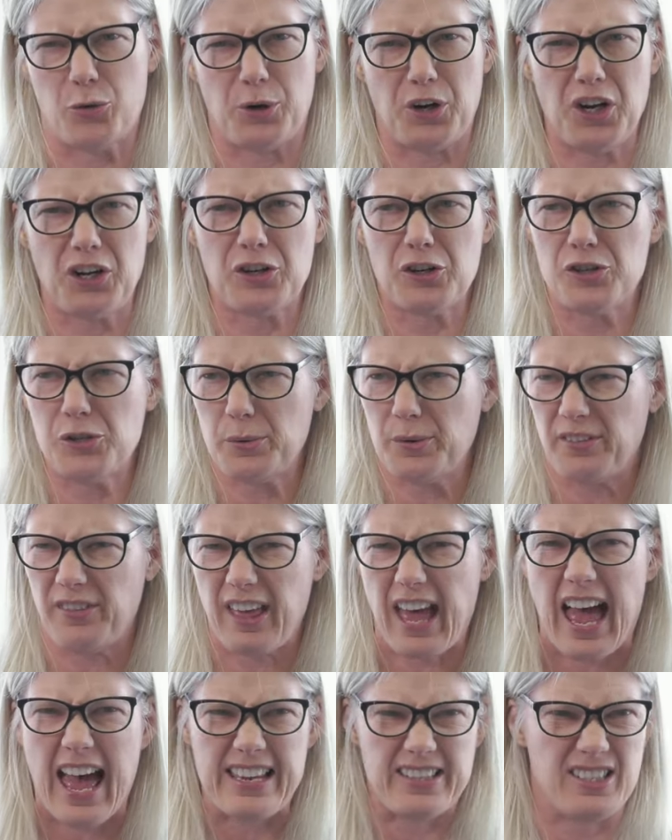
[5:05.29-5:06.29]
What are you going to do with
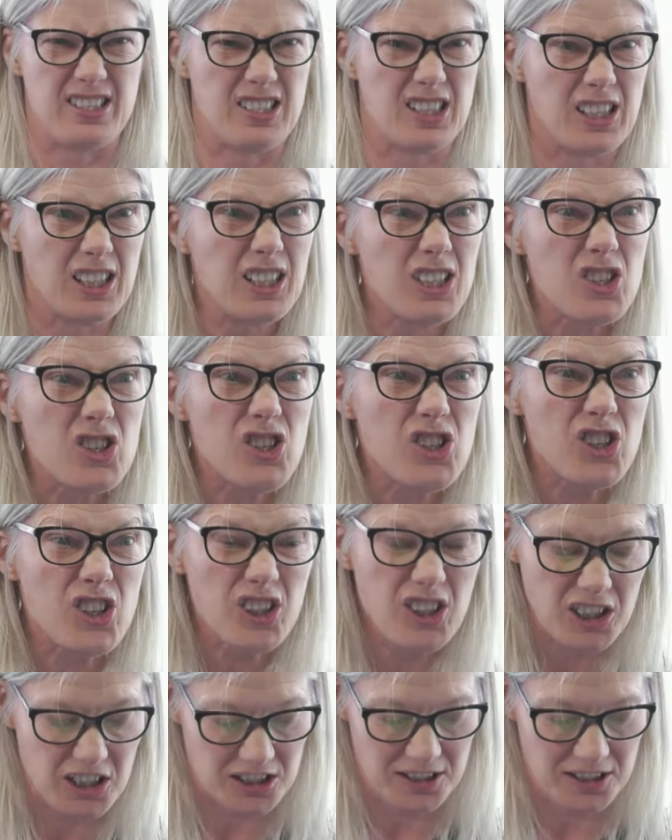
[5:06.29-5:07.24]
that? Teach?